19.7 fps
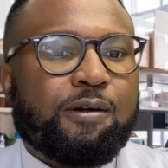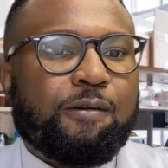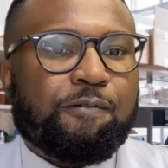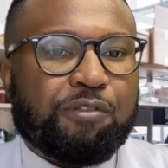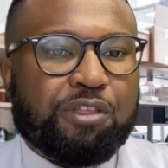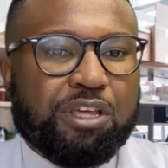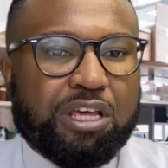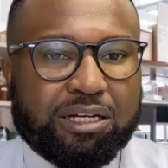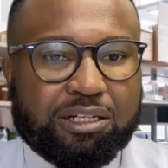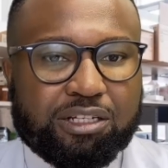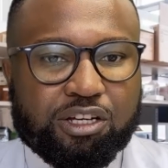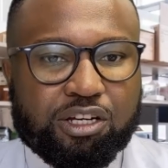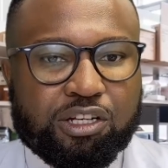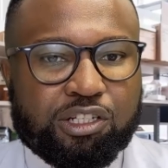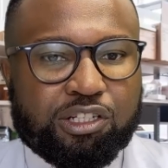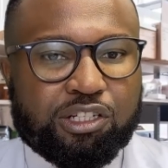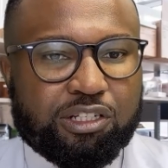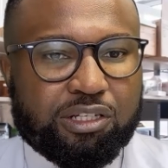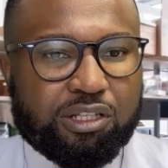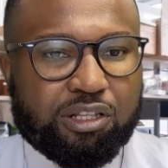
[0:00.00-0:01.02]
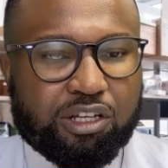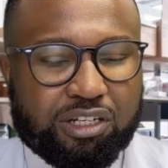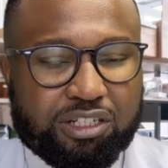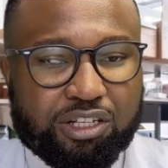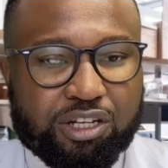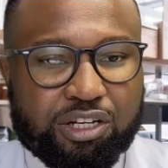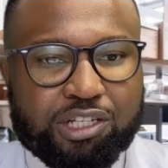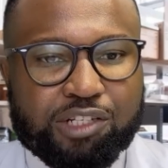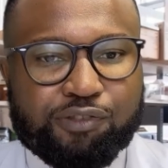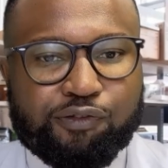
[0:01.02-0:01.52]
The
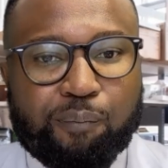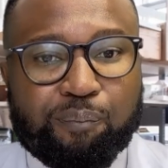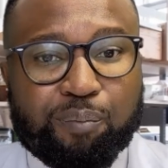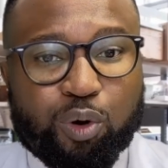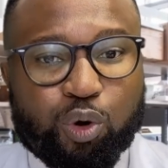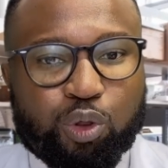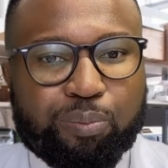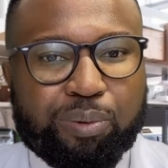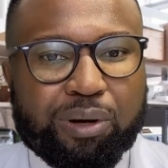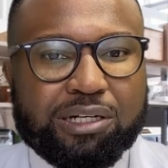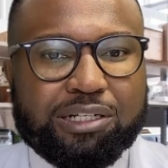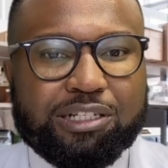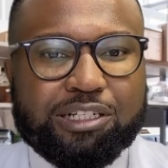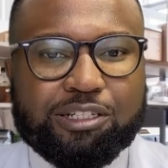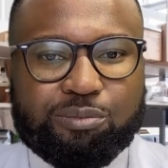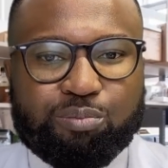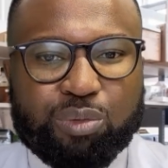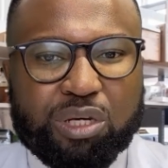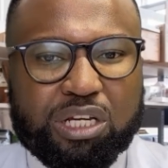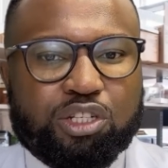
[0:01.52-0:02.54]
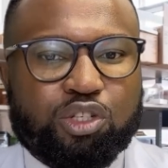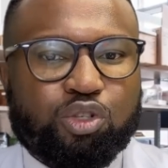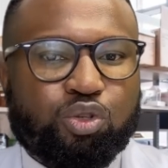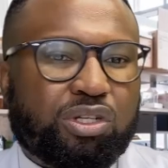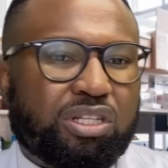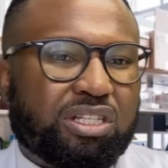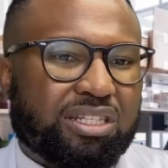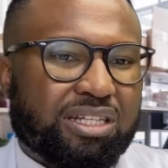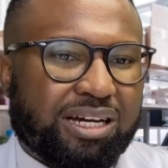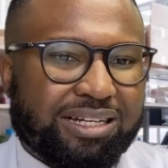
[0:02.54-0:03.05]
attorneys for both parties meet to
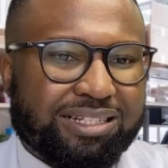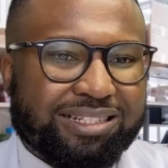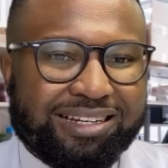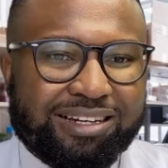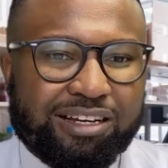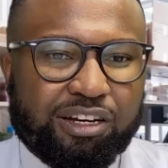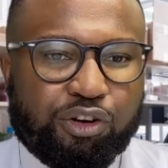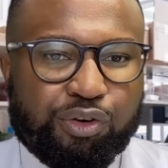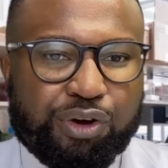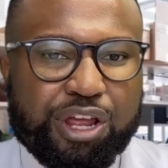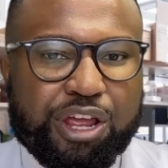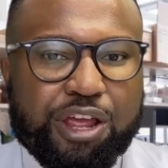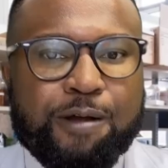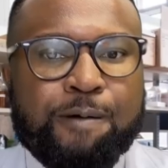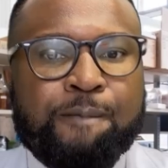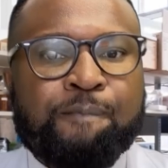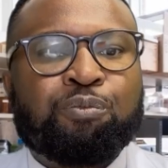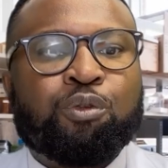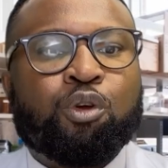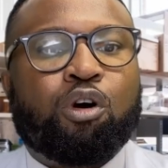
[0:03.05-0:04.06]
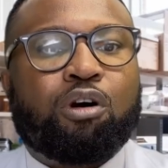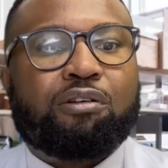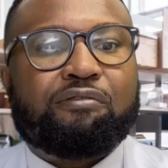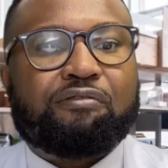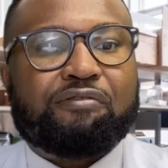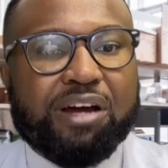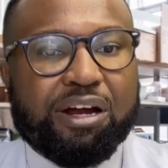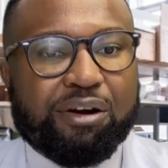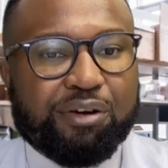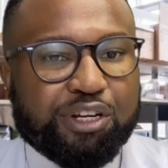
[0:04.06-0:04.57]
discuss and agree on
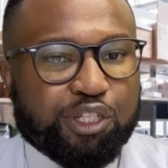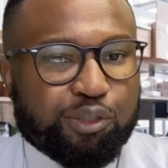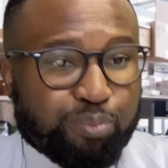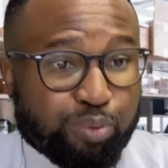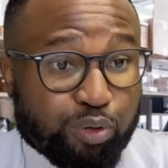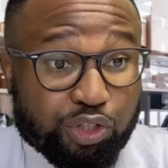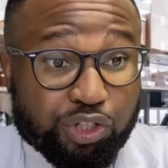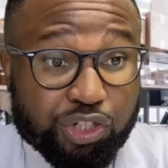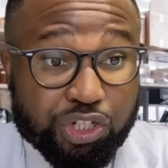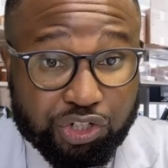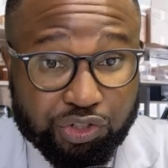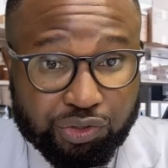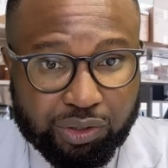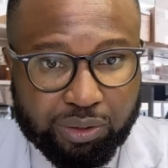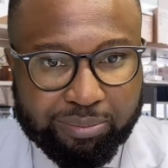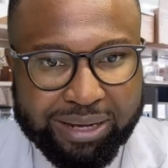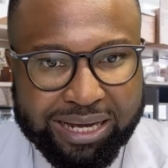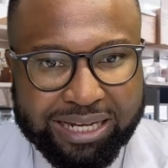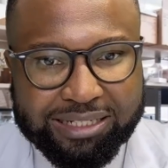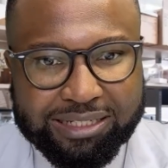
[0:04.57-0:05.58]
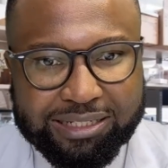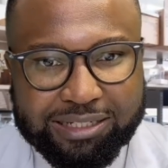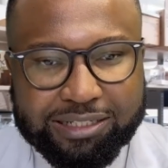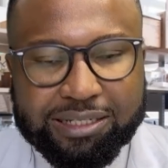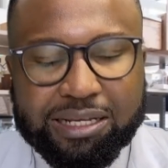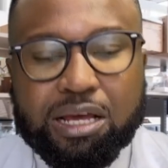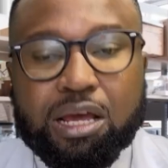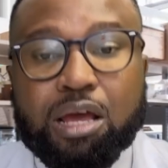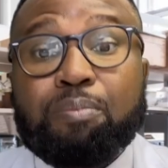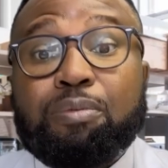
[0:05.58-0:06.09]
various procedural matters
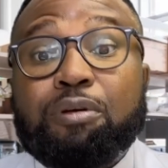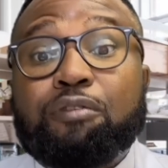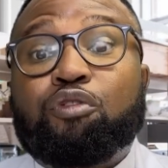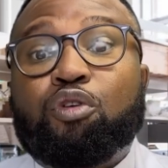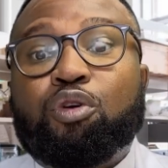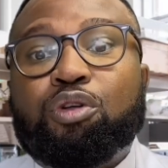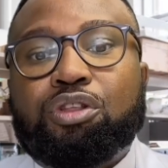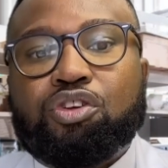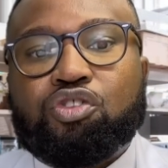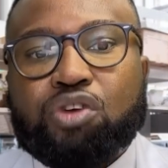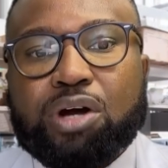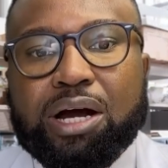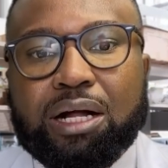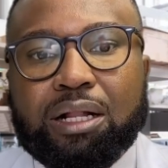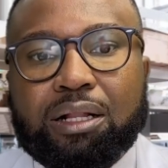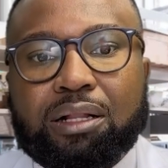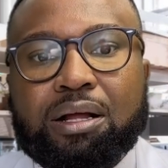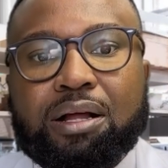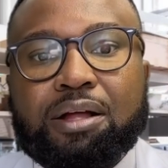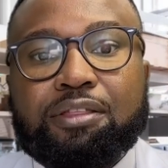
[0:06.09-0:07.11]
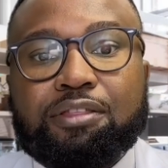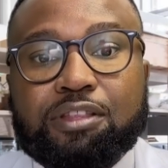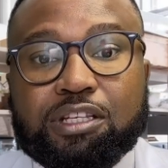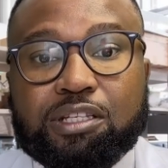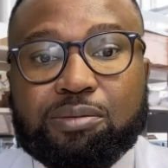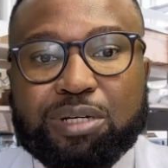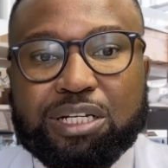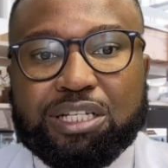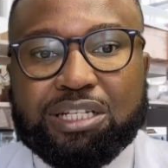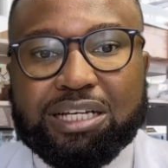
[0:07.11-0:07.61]
before the trial. This
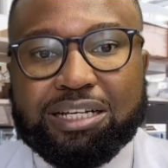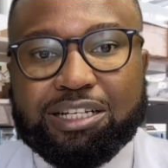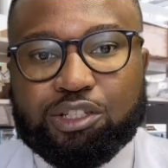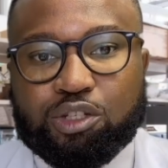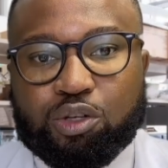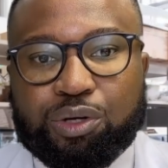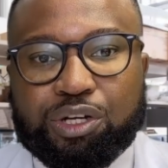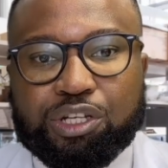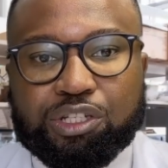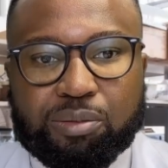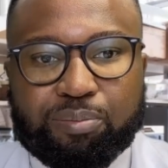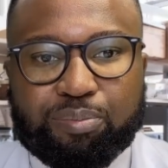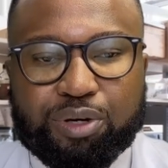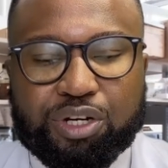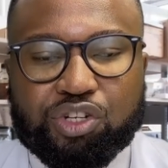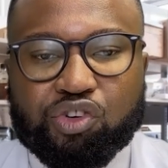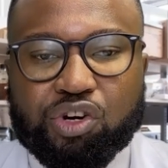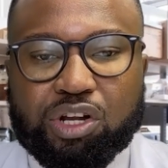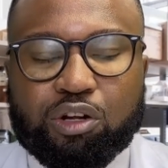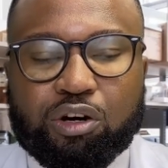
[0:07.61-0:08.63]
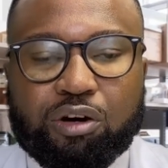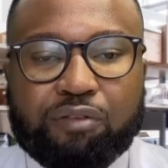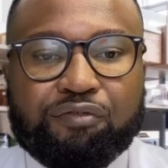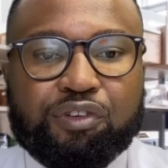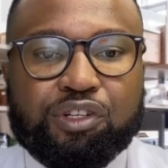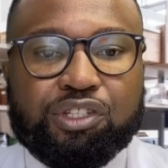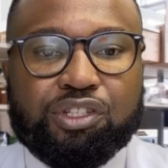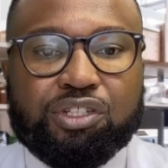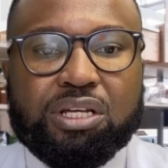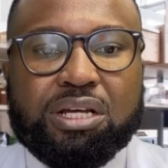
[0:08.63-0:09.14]
meeting is known as the pretrial
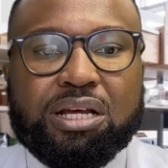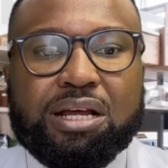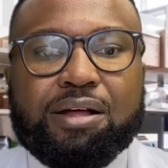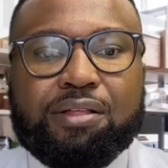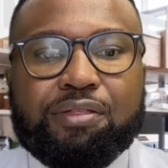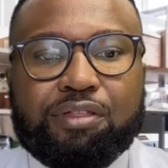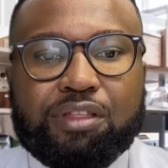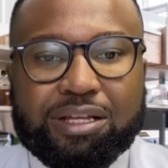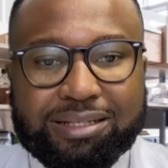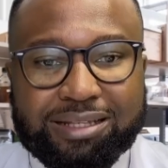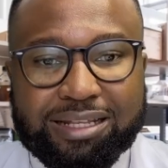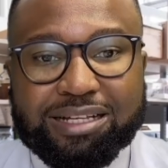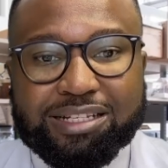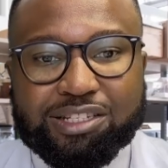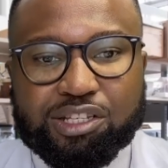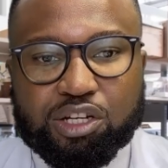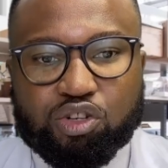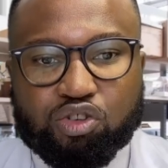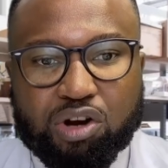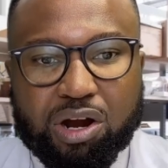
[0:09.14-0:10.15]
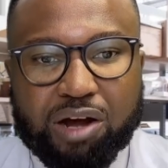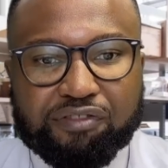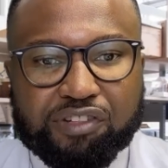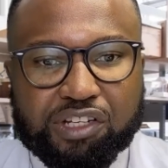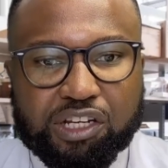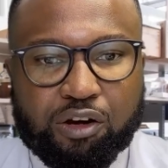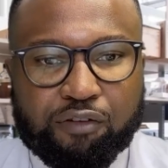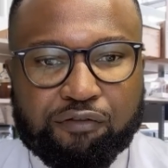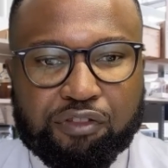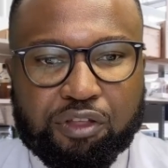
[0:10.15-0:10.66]
conference. Then there's the
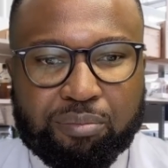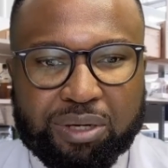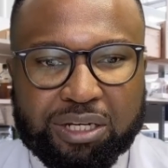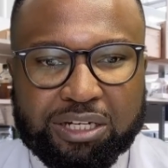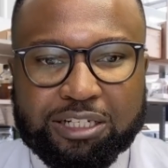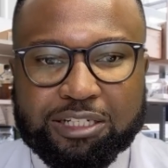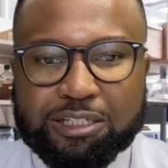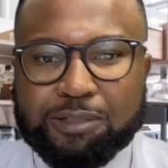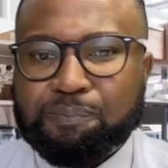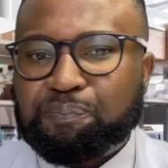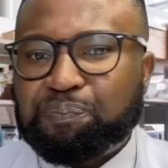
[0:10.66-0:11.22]
drafting of the minute.